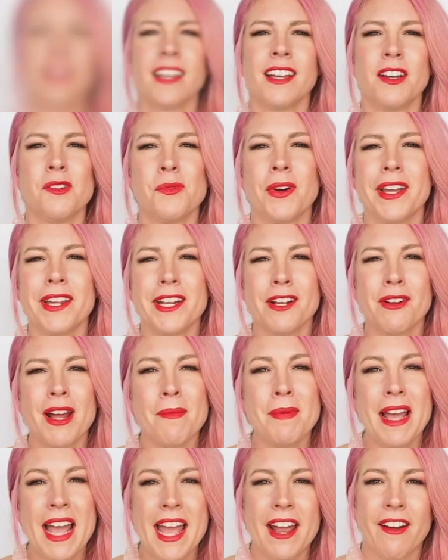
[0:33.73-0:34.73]
I want you to
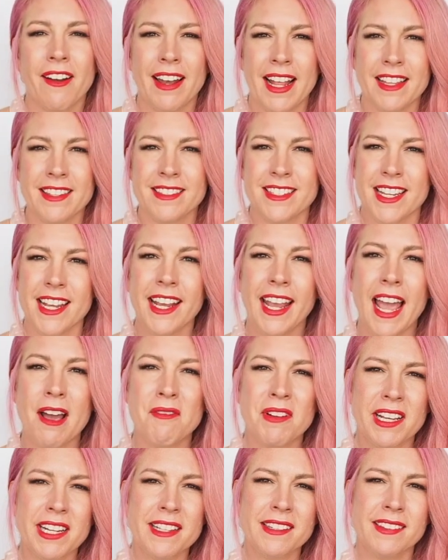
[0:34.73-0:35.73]
grab a hair elastic and
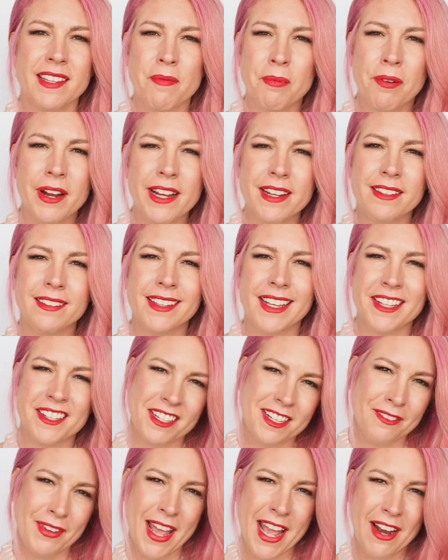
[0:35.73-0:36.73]
we're going to separate a
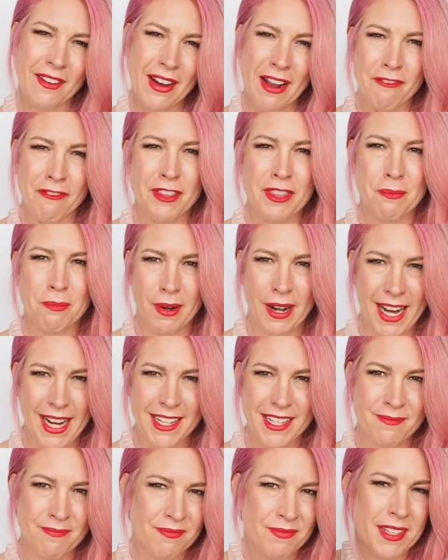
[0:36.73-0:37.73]
section of hair out for the
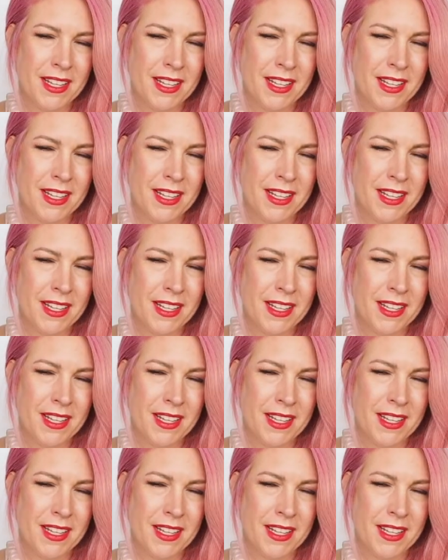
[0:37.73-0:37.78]
braid.